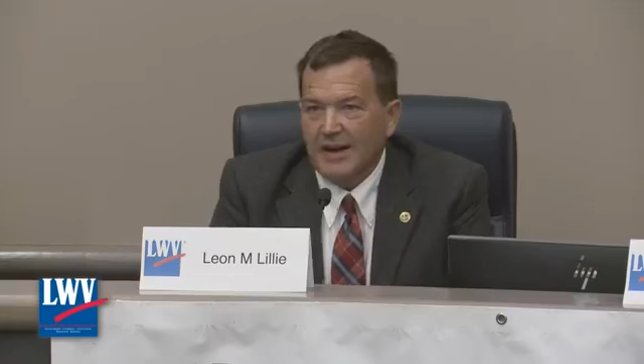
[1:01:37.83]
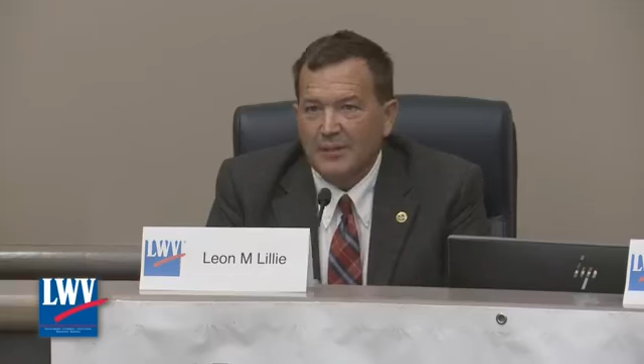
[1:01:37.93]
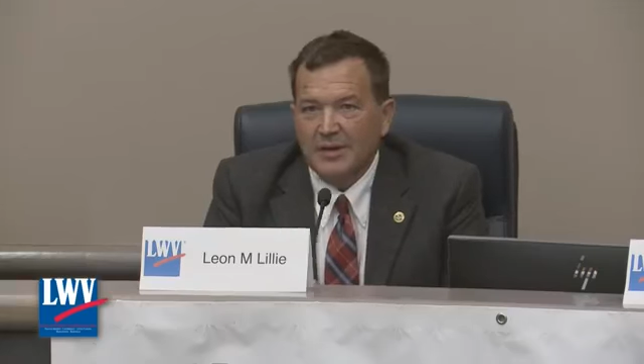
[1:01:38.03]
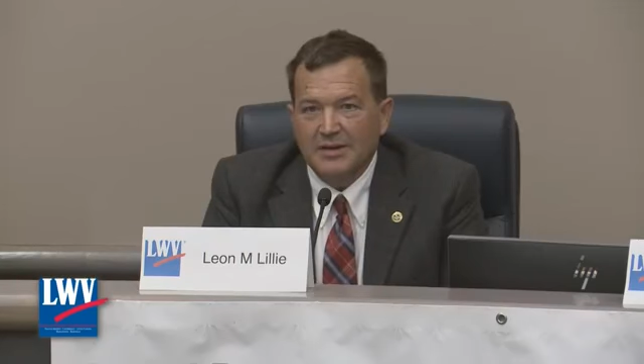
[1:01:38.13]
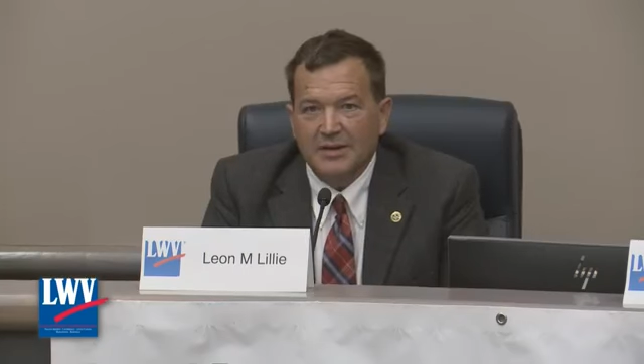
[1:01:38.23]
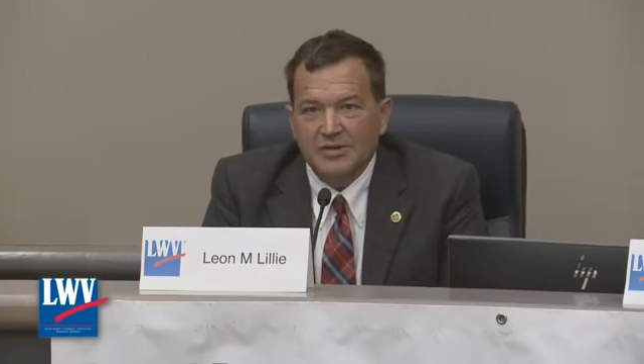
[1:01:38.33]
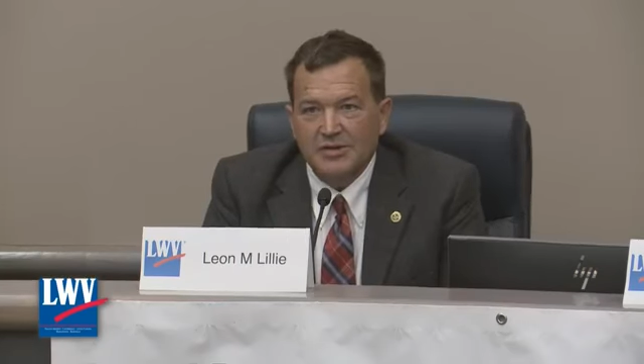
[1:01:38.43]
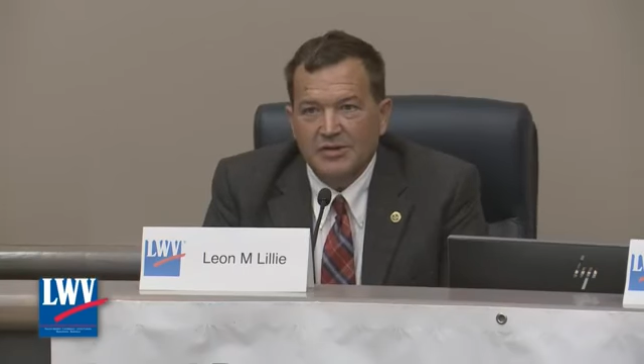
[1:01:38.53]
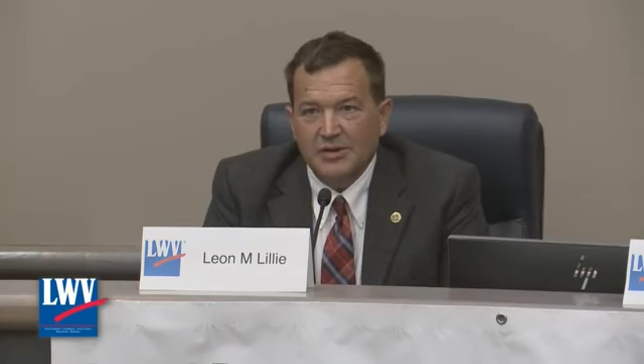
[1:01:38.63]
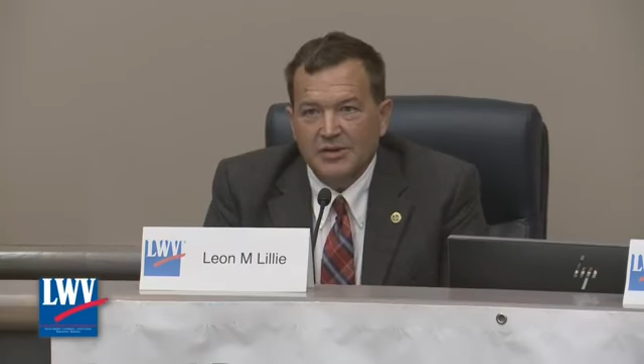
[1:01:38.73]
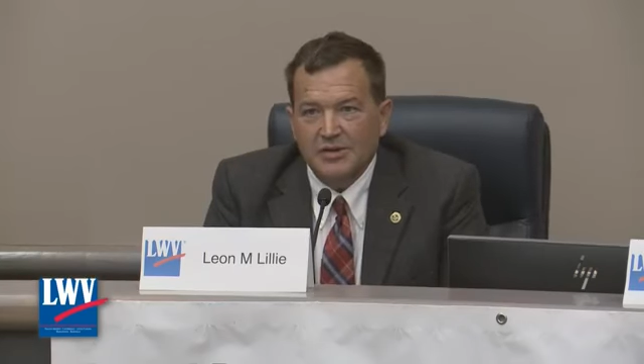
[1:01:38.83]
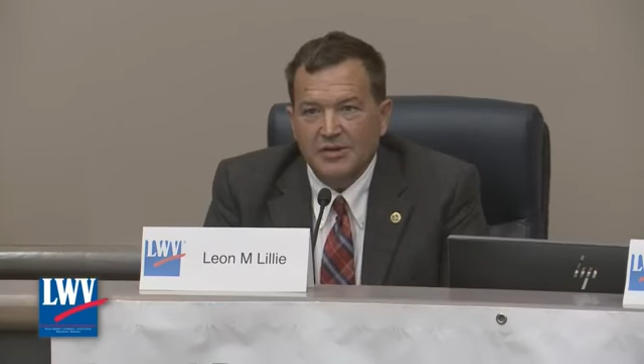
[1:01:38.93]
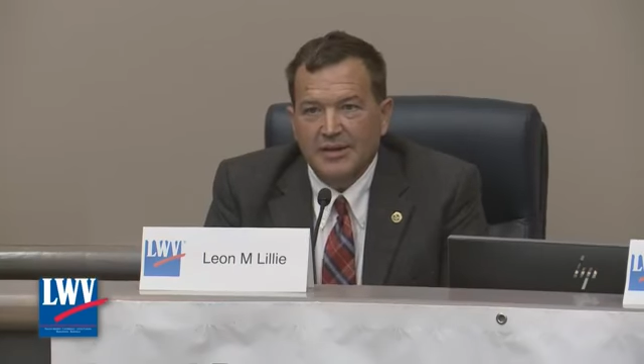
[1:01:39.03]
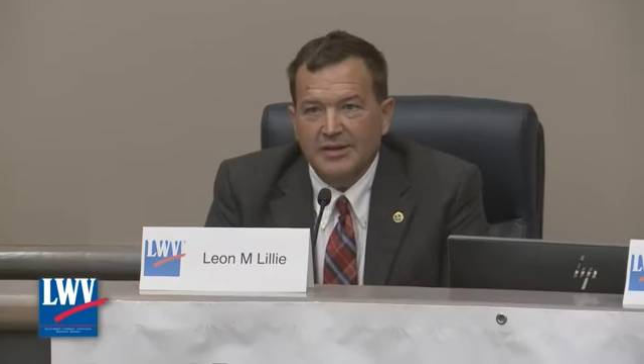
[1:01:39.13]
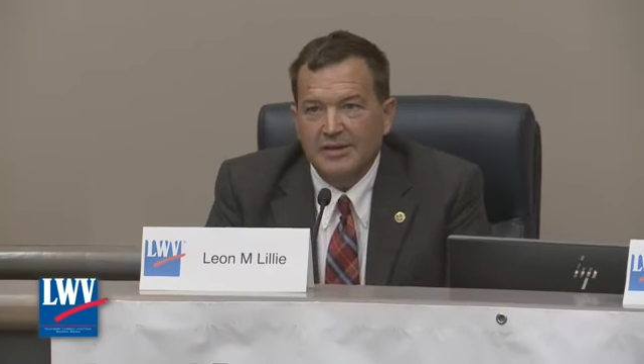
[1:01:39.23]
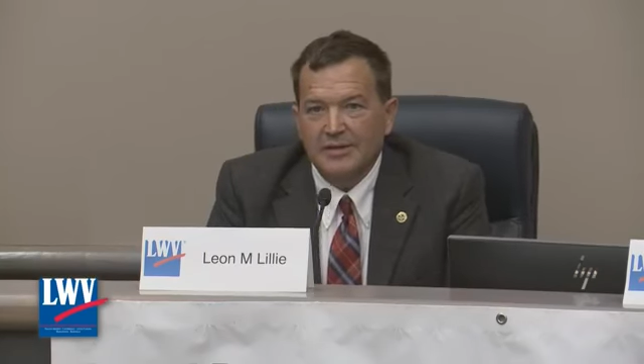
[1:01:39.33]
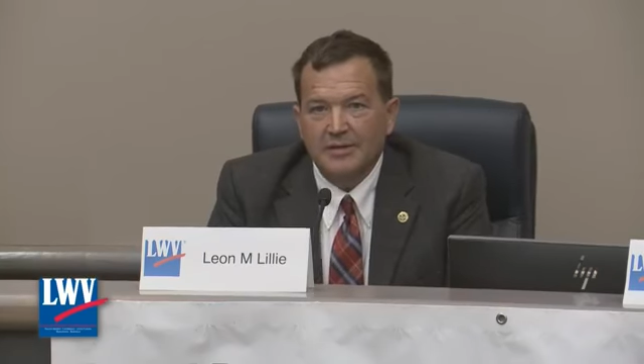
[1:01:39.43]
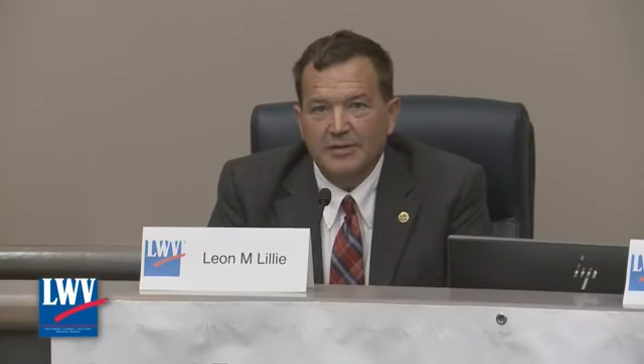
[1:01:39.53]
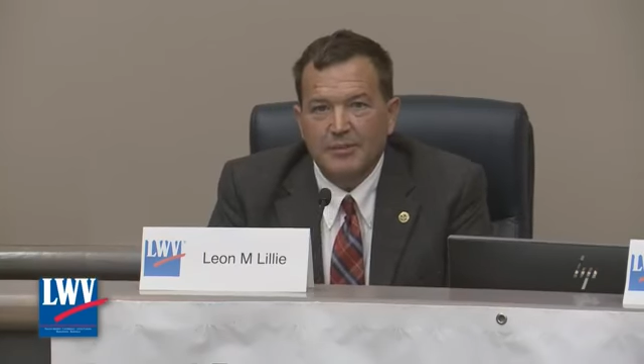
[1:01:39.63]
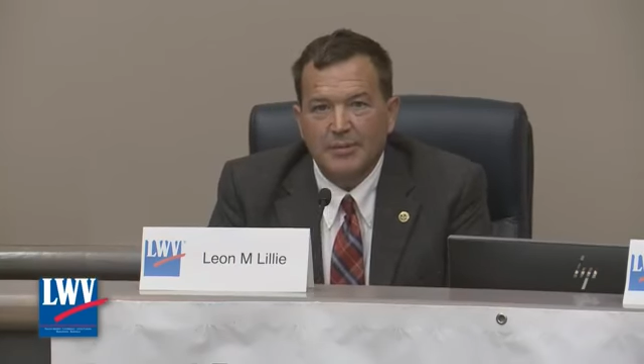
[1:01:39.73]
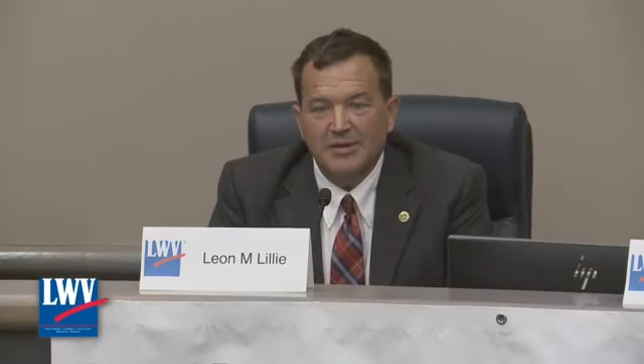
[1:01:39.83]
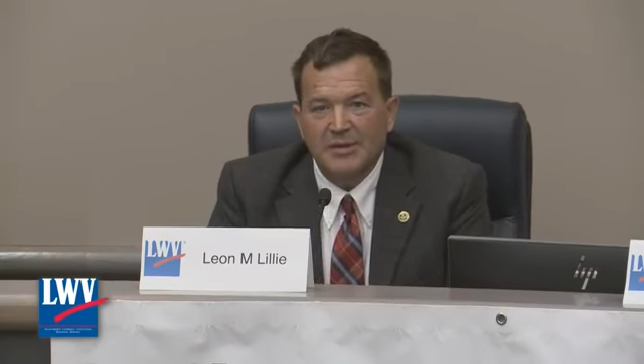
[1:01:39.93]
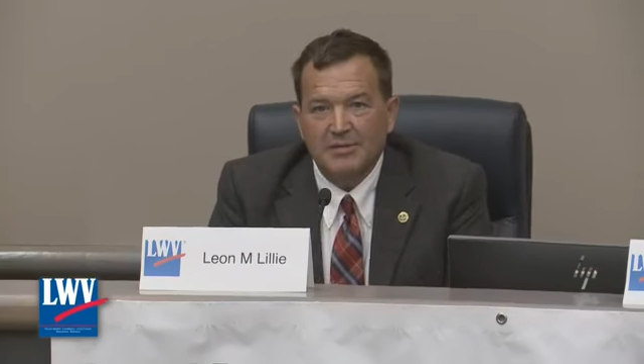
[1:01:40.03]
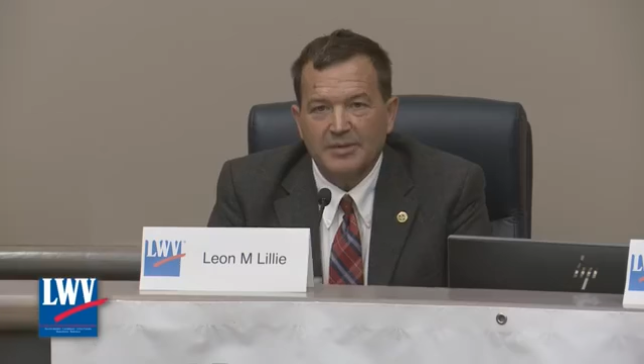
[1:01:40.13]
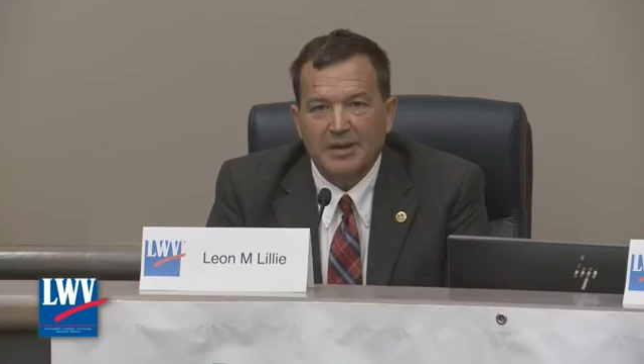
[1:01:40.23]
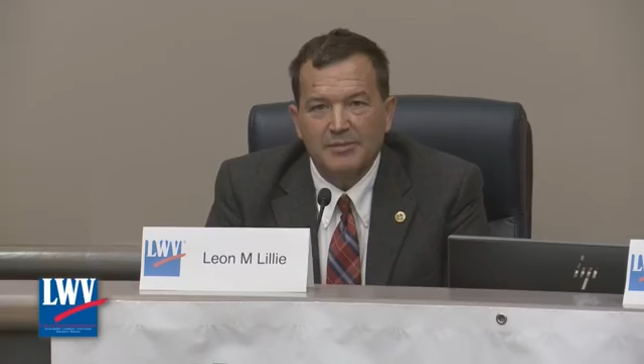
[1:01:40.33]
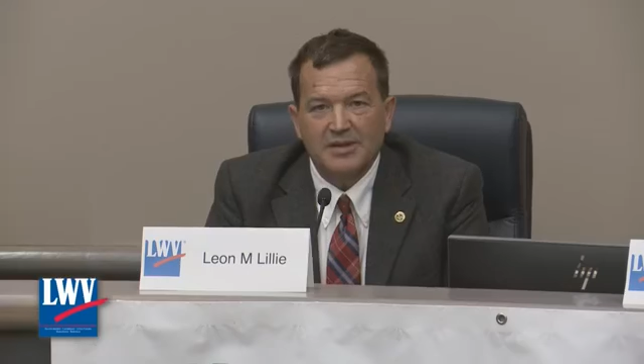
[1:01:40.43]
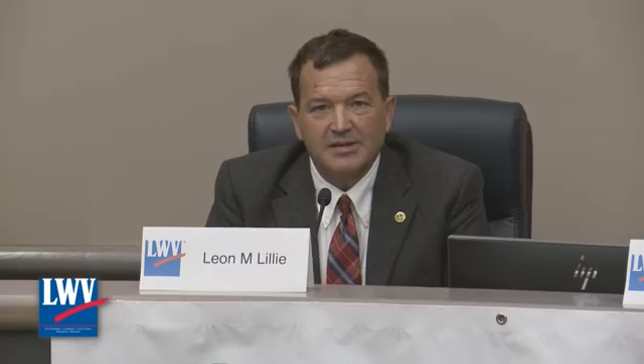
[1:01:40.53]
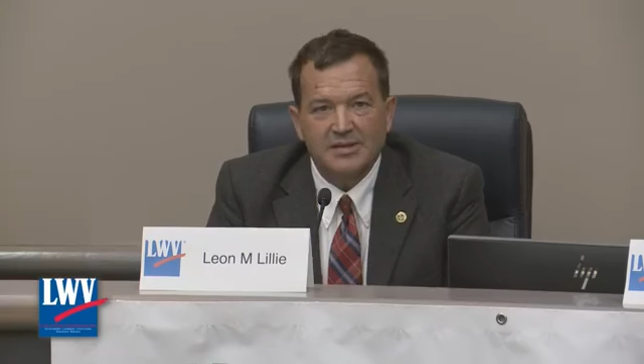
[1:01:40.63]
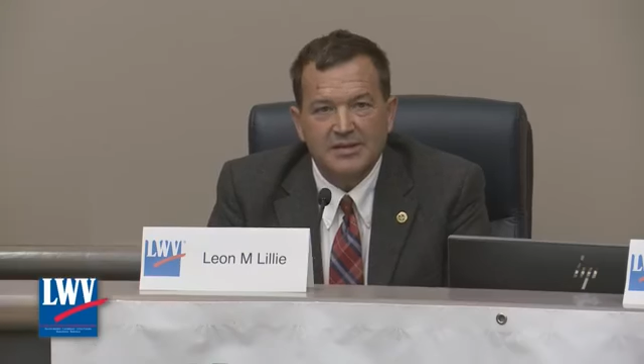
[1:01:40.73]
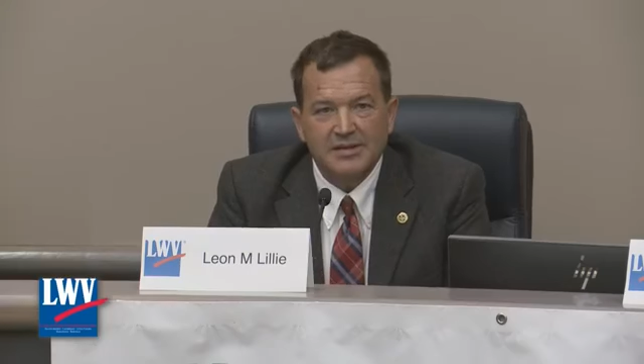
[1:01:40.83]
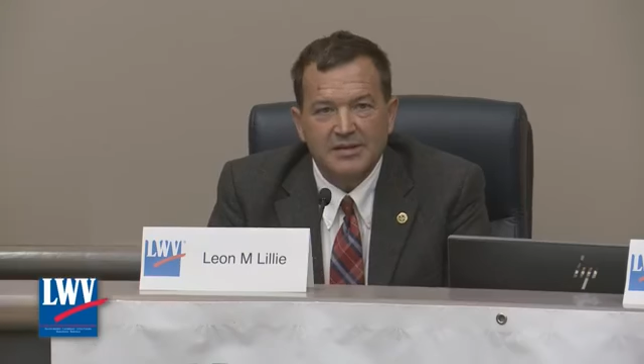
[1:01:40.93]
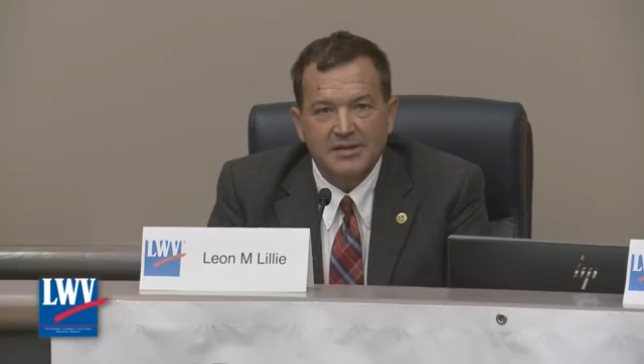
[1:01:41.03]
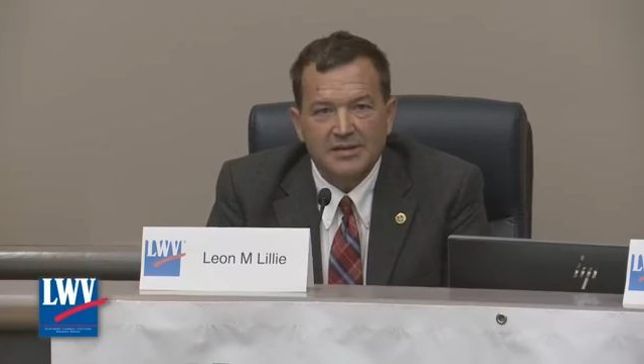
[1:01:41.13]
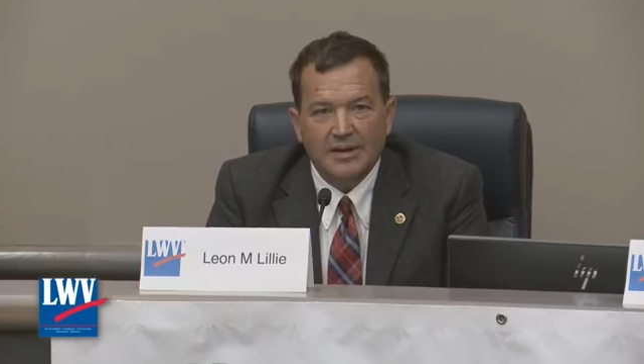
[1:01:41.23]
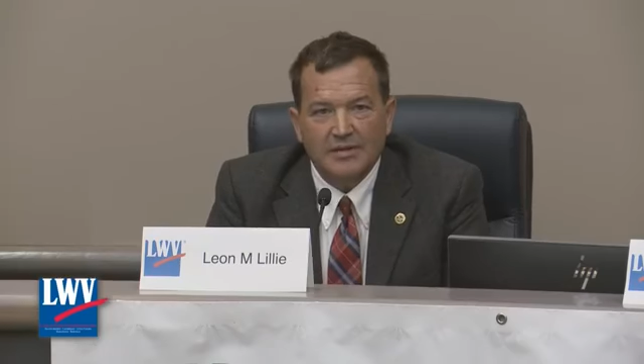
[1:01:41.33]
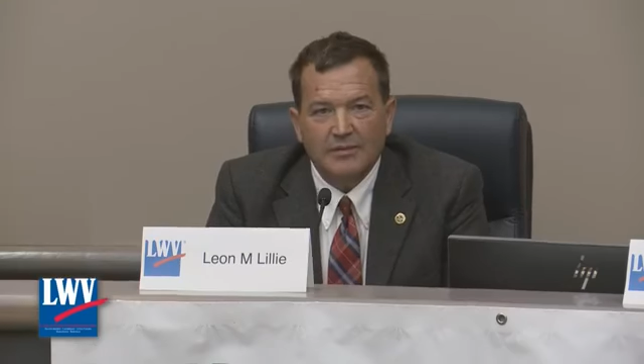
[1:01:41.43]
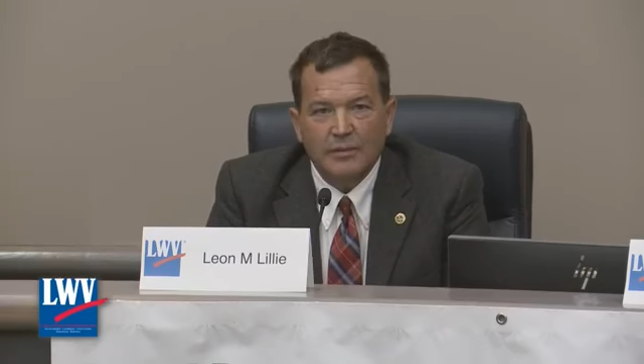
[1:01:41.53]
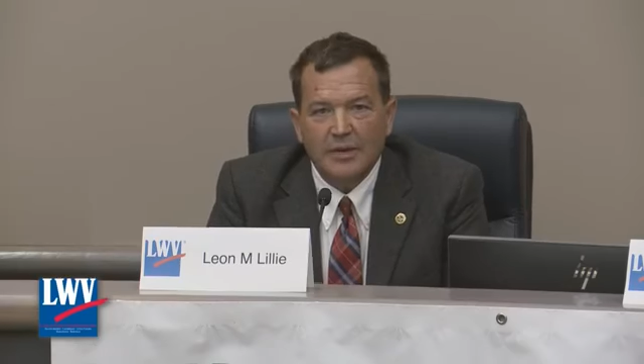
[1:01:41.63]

that happen at the legislature that the public sometimes doesn't see, is that